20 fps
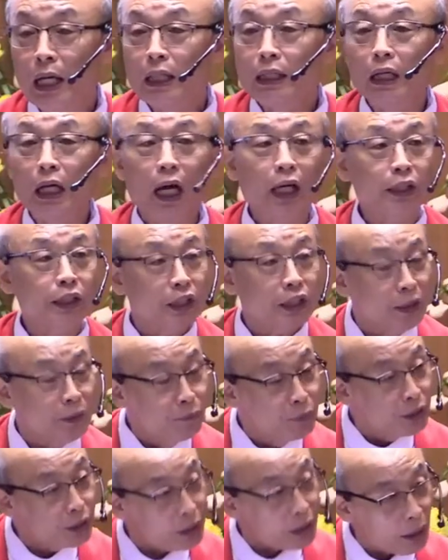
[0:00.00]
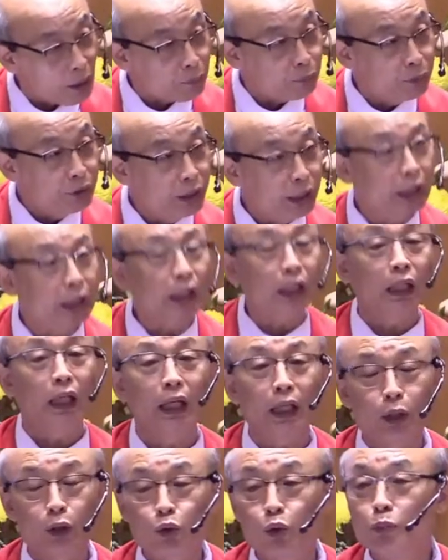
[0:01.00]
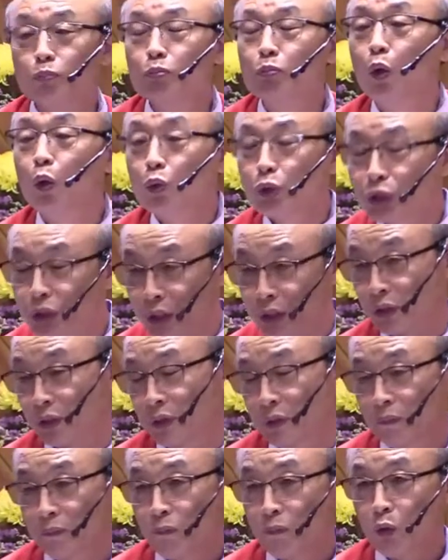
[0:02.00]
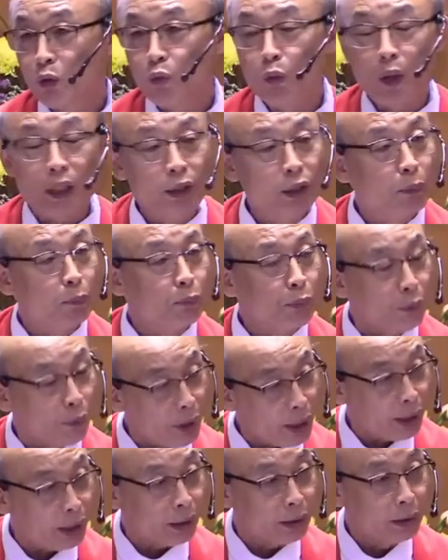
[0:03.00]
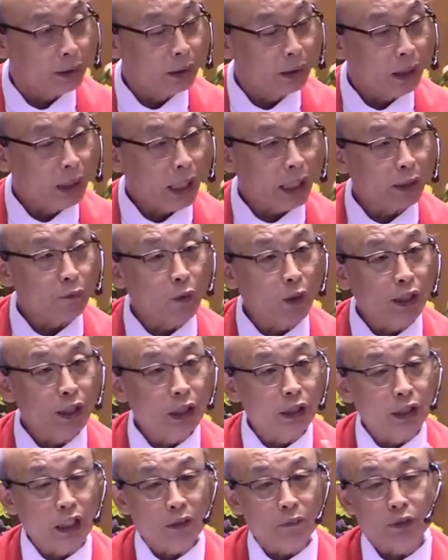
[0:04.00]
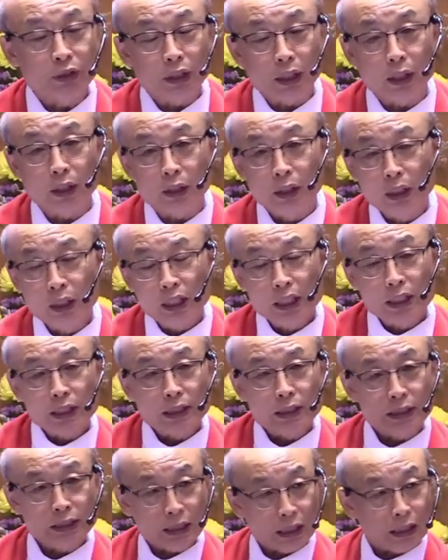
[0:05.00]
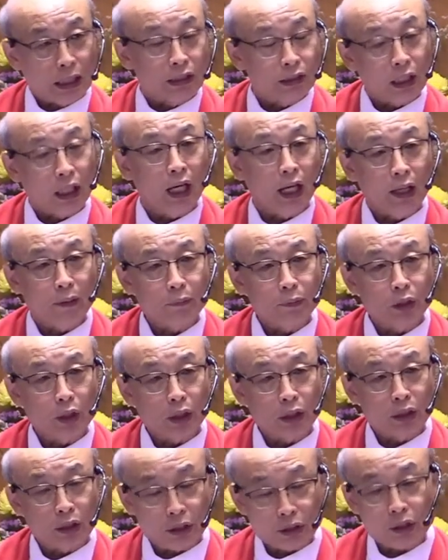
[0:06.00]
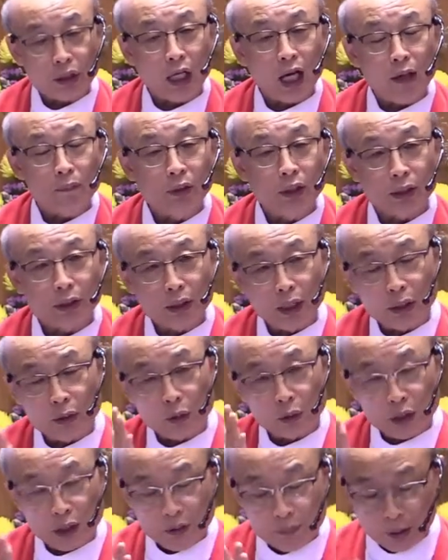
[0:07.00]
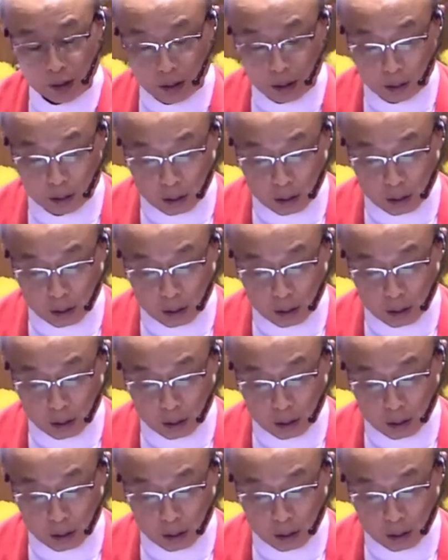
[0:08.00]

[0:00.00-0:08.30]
God himself declared to Moses when he prayed, and when he gave the second time the tablet, you know, giving the